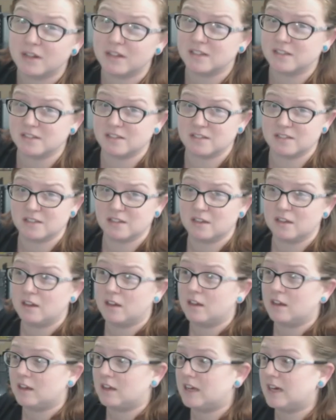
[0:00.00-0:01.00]
is
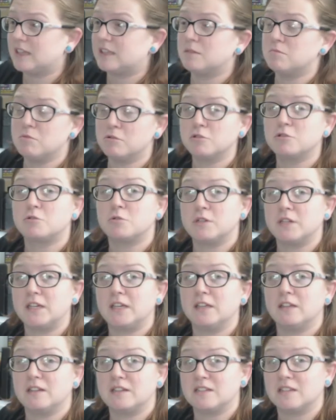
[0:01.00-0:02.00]
got the most
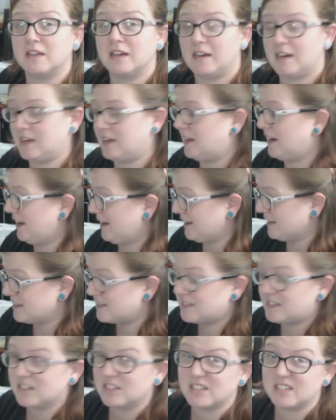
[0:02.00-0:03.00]
ridiculous lighting and I can
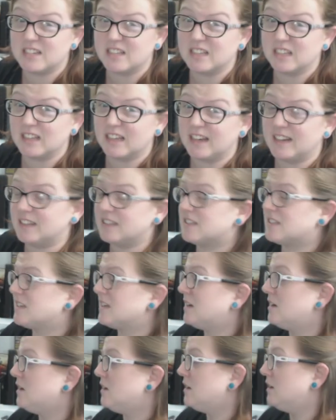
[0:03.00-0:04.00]
still see the lights.
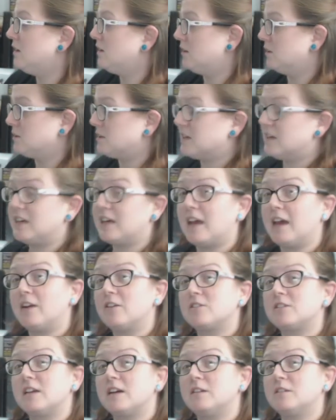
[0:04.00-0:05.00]
Those indicator
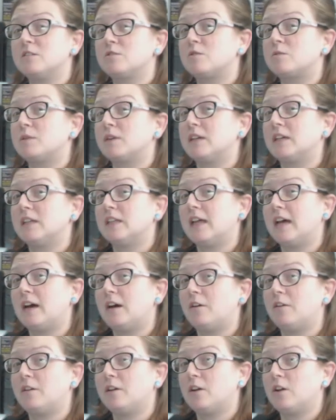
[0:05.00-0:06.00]
sounds were really
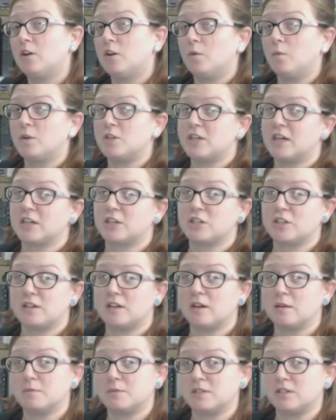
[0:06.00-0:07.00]
loud, which actually
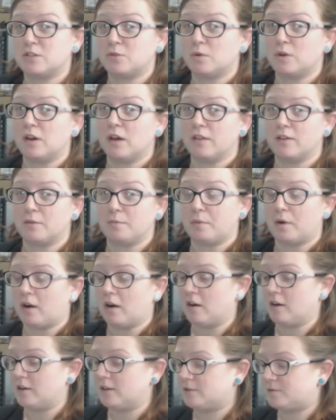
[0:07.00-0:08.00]
comes into another
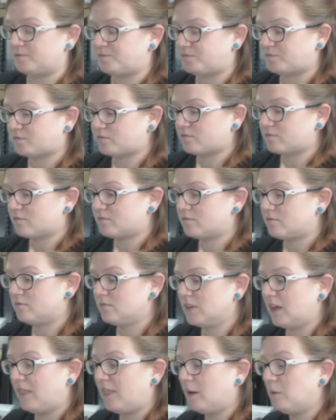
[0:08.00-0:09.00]
part
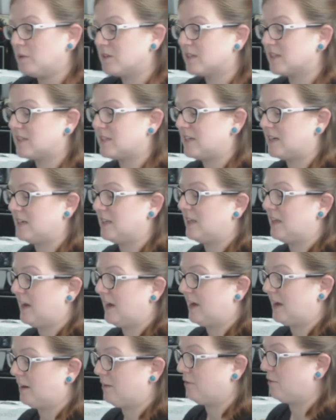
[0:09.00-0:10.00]
that was listed in the
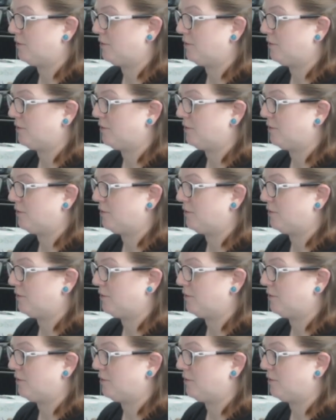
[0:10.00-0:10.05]
negative